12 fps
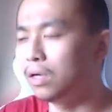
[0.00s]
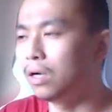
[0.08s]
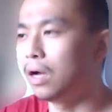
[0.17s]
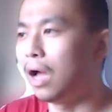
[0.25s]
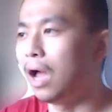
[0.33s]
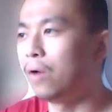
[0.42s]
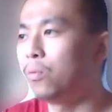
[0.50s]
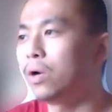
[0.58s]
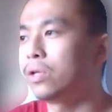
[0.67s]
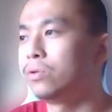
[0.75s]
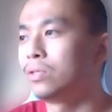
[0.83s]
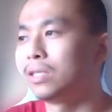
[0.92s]
I want
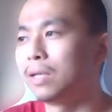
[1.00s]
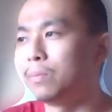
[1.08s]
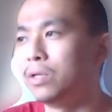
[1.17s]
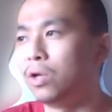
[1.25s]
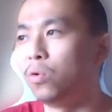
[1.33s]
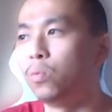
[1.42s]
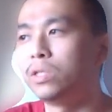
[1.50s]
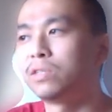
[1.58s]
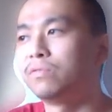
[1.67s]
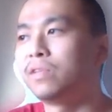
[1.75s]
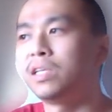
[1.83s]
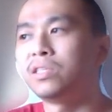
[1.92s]
you to let me know which of
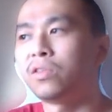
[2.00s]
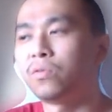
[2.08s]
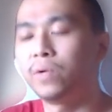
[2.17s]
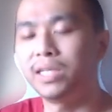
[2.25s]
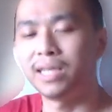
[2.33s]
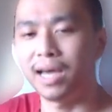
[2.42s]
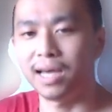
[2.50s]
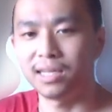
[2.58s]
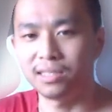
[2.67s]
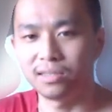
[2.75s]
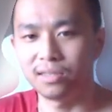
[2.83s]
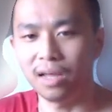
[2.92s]
these 3
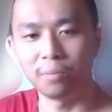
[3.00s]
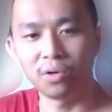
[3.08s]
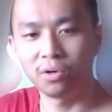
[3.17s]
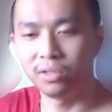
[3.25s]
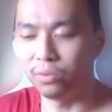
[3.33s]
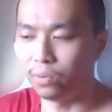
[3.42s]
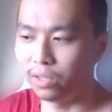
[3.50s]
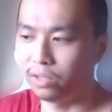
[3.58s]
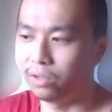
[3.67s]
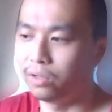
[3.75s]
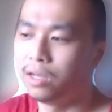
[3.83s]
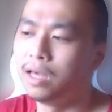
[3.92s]
tasks I'm currently working
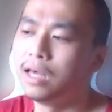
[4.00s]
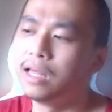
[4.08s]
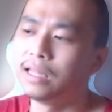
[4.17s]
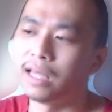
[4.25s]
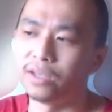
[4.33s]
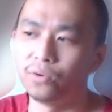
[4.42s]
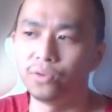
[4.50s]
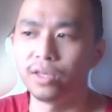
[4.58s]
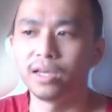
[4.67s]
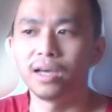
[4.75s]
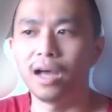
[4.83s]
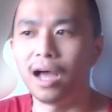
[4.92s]
on that you think
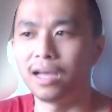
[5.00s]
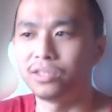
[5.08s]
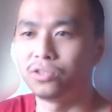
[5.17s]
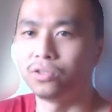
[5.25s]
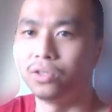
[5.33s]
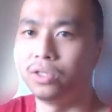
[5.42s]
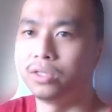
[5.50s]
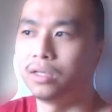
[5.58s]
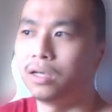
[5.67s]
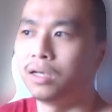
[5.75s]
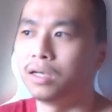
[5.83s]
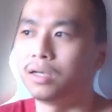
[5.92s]
I should
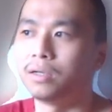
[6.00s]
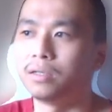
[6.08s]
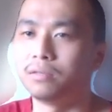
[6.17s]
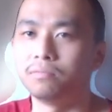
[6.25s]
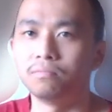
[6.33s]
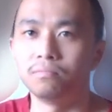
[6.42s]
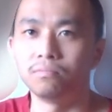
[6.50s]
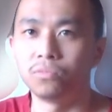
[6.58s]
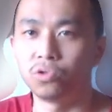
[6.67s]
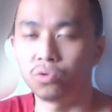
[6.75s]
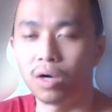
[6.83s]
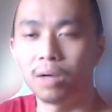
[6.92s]

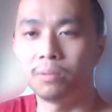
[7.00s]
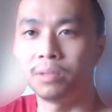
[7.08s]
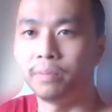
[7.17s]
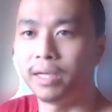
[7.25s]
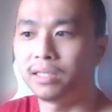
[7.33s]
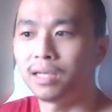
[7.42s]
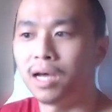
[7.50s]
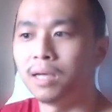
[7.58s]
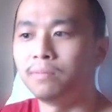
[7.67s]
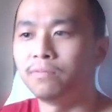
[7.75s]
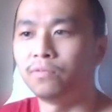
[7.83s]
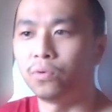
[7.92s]
drop to make time
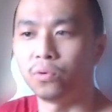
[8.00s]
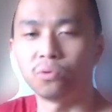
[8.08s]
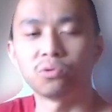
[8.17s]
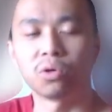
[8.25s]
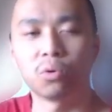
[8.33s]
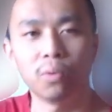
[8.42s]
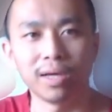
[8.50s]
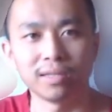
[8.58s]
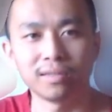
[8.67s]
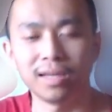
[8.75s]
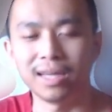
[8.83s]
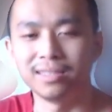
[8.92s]
for your request.
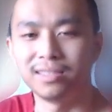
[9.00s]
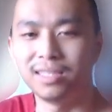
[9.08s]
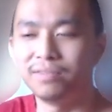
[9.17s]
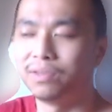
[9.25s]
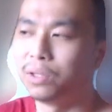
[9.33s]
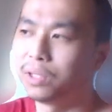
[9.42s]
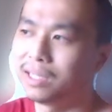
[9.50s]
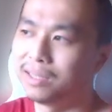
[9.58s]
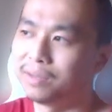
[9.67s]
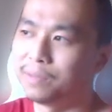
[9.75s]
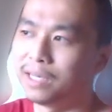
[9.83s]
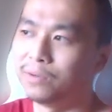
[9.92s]
And Stephen looked at them
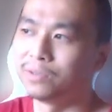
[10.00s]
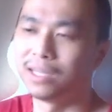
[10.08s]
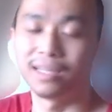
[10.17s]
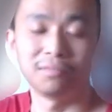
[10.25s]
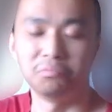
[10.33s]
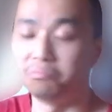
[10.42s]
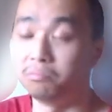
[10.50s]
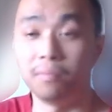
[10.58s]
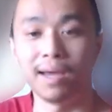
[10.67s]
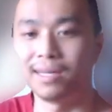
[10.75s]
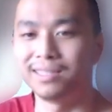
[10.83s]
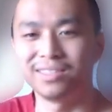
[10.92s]
and he was like,
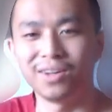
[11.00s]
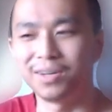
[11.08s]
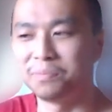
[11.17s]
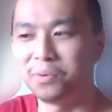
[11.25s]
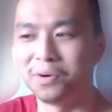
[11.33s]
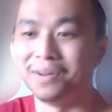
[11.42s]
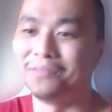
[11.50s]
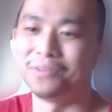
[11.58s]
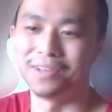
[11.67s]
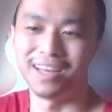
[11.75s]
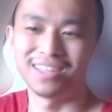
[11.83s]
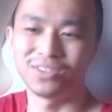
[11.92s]
mine is not important enough for
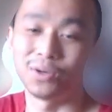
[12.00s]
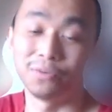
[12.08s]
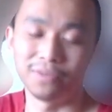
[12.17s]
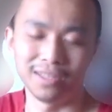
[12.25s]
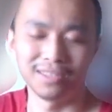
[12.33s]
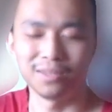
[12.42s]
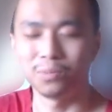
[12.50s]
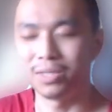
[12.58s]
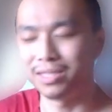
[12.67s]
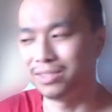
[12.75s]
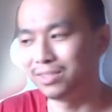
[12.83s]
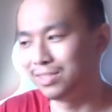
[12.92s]
that, so I'll find someone else.